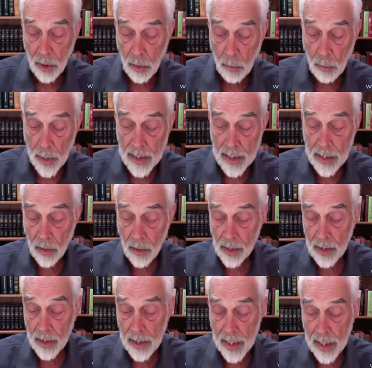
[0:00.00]
So when he
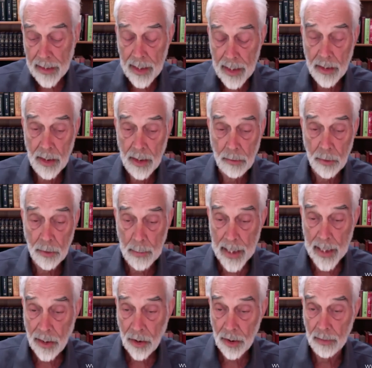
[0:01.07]
organized his
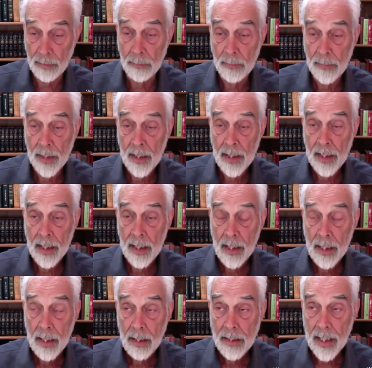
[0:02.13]
information,
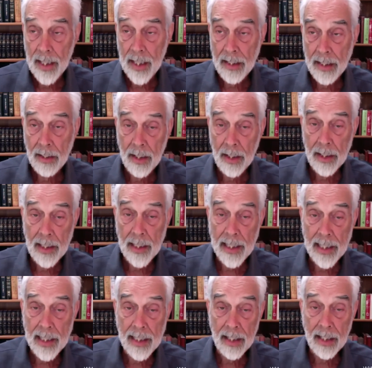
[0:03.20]
then
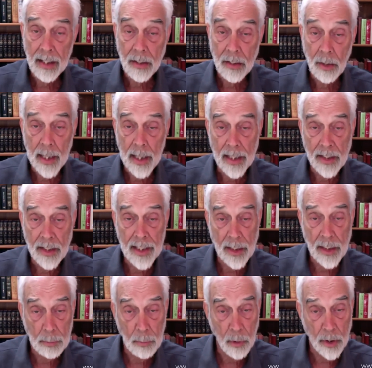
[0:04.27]
he, in a
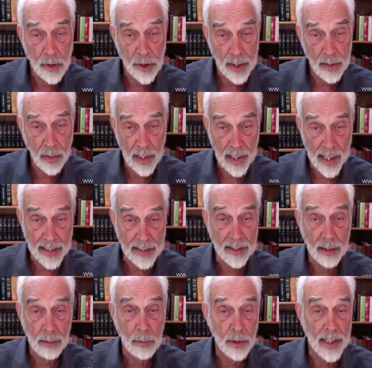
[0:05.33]
sense, more
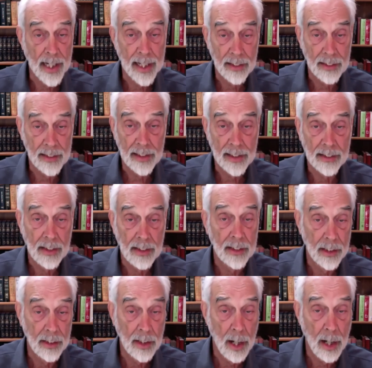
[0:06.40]
generalized the modalities
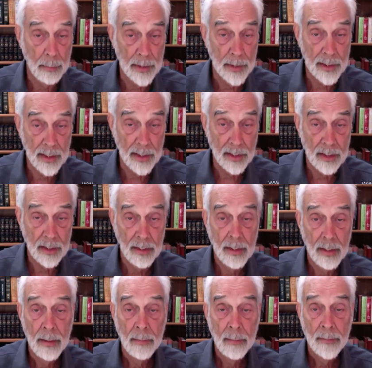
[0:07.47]
and concomitants.
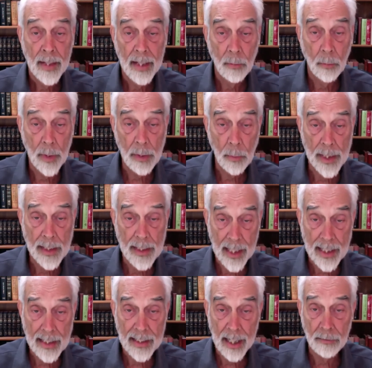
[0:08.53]
And we
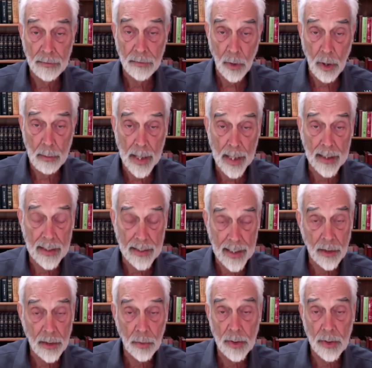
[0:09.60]
retained that format
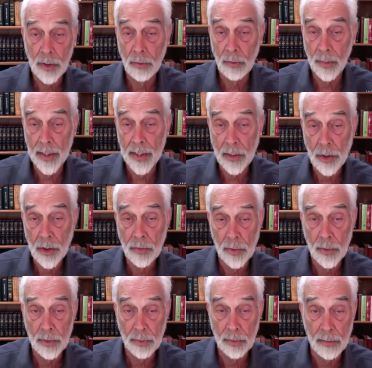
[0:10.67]
because that's what's so very
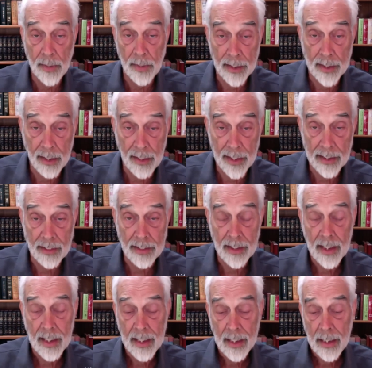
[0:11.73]
useful to our veterinarians.